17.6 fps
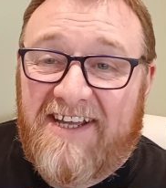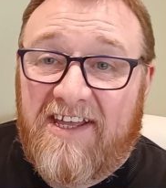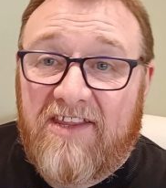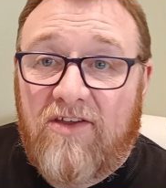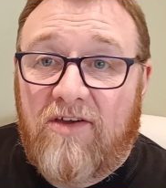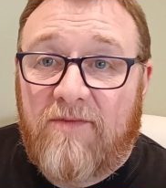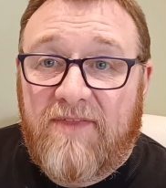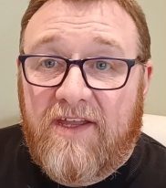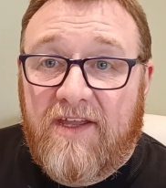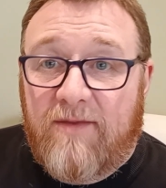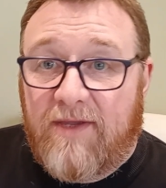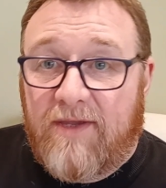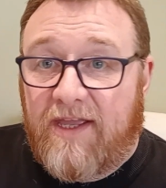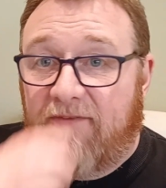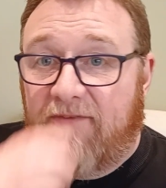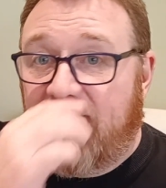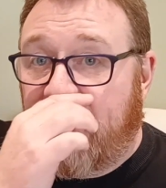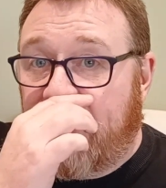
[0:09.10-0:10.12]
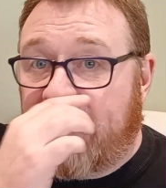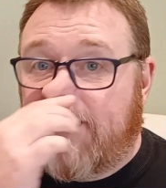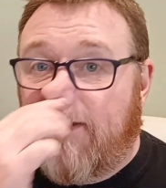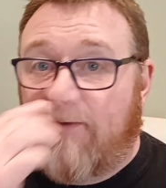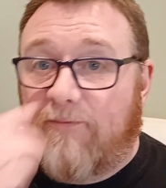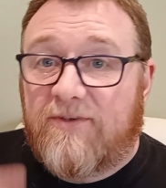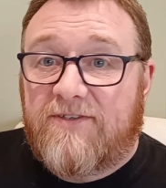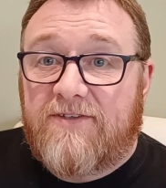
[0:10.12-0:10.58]
Although I'm thinking about giving this
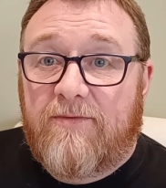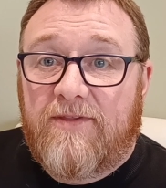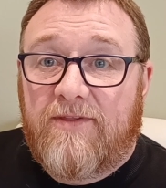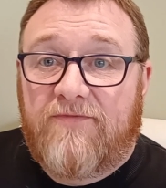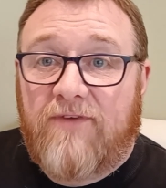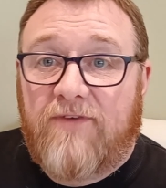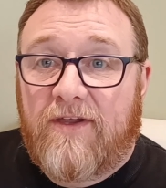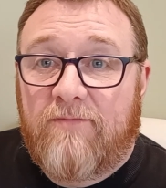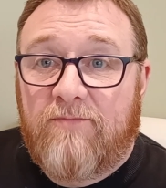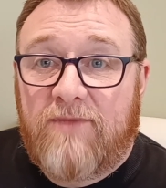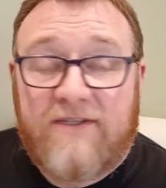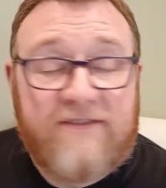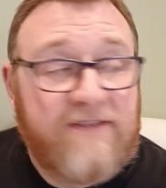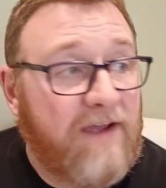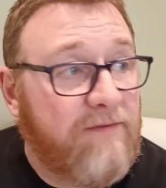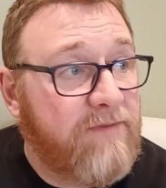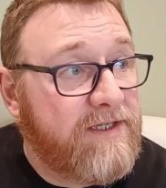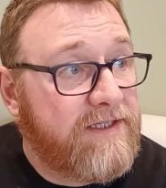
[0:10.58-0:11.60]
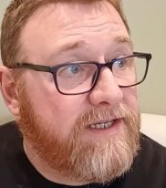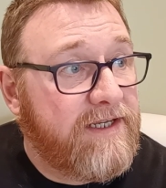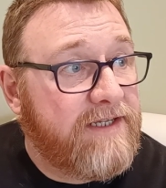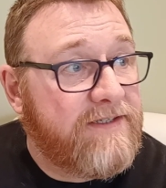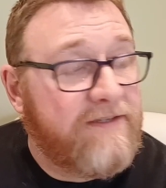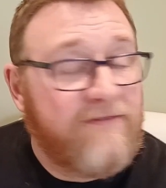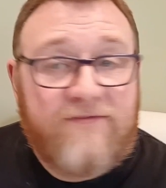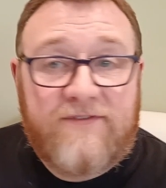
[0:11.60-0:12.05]
up with some of the fucking beers I've been
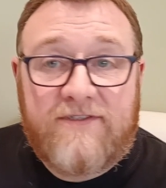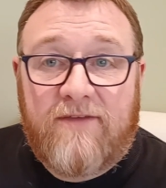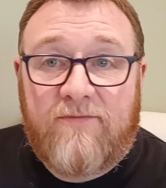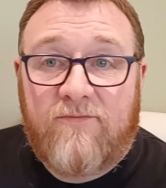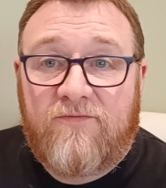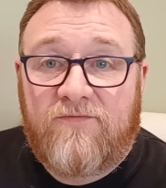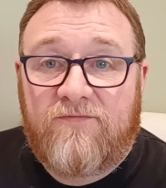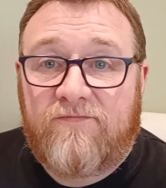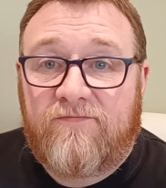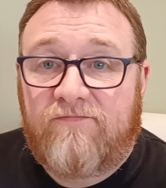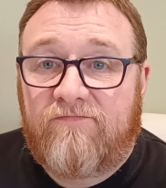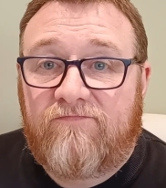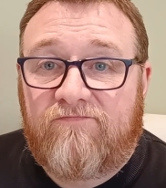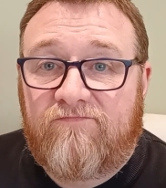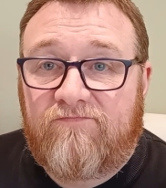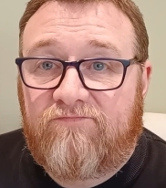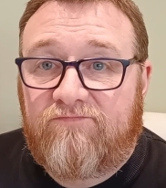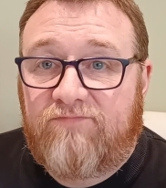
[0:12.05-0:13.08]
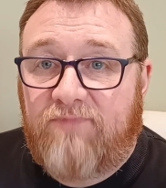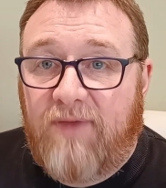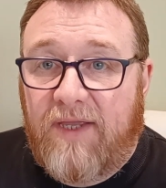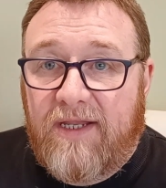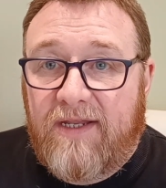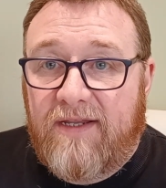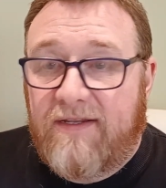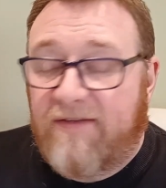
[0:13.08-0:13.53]
tasting for some
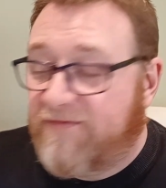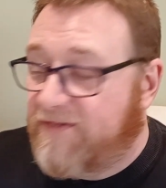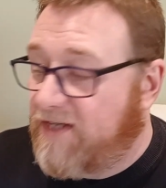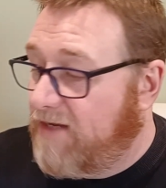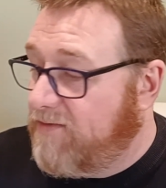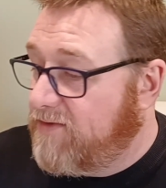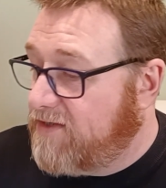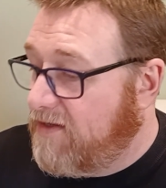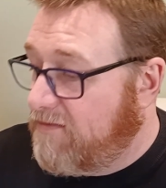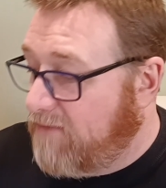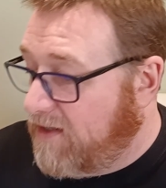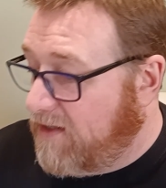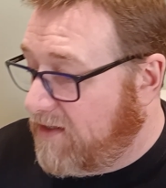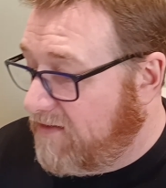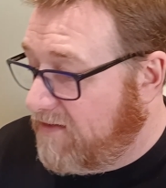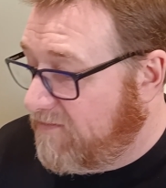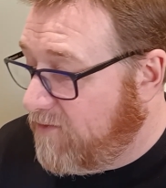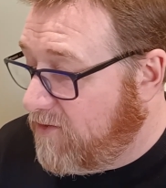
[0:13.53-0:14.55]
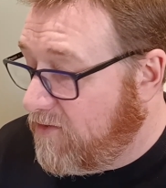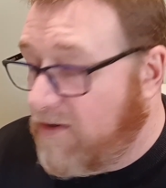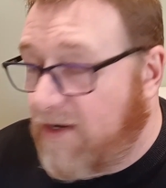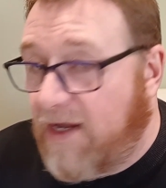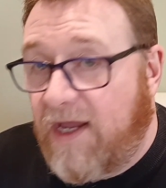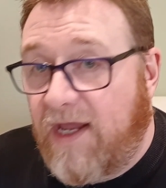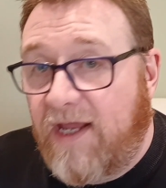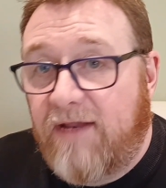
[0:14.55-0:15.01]
period of time. It's unbelievable.
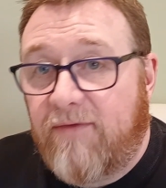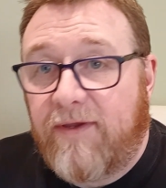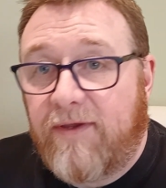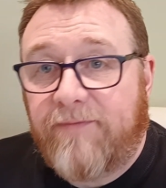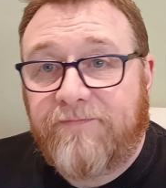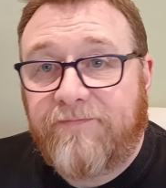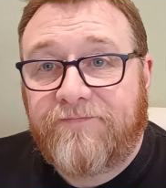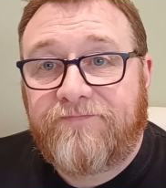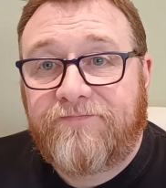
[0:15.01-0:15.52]
Anyway,